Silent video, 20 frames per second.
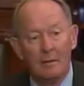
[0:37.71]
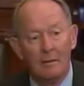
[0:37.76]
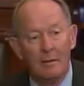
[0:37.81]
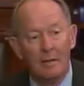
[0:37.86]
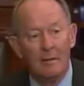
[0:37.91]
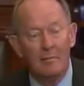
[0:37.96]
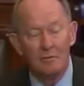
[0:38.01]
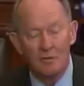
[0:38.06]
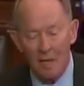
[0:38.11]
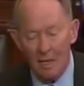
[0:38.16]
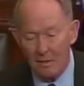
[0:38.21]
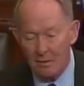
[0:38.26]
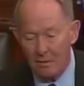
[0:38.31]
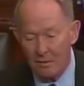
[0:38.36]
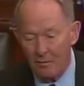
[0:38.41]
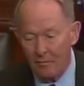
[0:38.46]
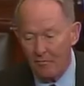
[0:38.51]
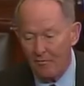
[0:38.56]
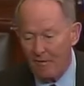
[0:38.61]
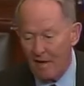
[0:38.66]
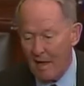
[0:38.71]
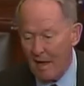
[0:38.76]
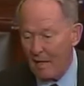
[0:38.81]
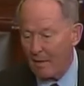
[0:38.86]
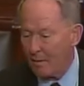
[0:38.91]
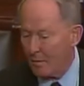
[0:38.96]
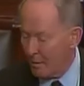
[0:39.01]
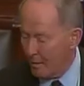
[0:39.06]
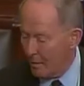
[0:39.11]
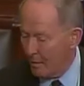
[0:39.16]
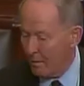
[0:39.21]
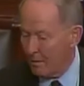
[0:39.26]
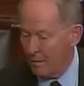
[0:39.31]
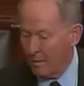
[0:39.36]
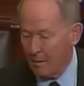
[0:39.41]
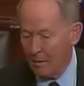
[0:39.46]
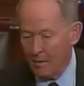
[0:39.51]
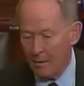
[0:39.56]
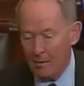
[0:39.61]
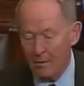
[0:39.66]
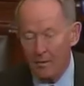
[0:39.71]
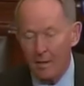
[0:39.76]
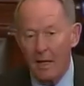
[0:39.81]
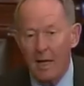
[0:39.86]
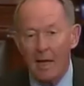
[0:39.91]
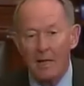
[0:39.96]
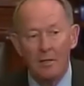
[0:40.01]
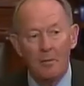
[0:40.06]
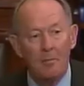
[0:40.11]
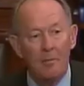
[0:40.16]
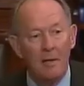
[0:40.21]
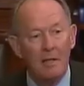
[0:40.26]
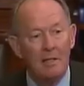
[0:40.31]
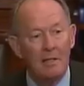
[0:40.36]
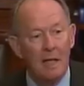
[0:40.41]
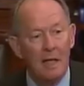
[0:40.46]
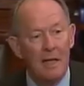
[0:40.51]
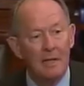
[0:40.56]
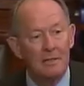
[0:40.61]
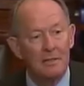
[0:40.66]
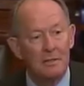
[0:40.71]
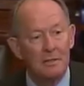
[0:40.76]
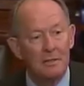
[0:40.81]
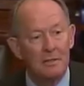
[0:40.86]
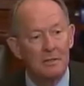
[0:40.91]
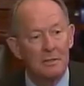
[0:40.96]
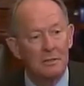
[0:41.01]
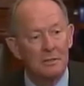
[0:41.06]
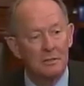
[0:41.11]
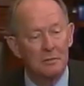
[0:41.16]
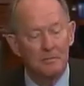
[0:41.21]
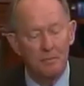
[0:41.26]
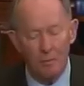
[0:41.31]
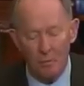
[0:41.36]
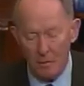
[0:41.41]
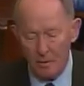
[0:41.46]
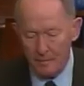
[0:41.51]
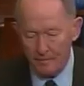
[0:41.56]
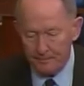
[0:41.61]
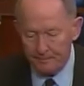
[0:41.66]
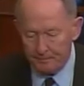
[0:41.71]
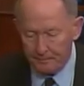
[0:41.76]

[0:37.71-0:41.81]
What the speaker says: they objected to the fact that they had to pay taxes to support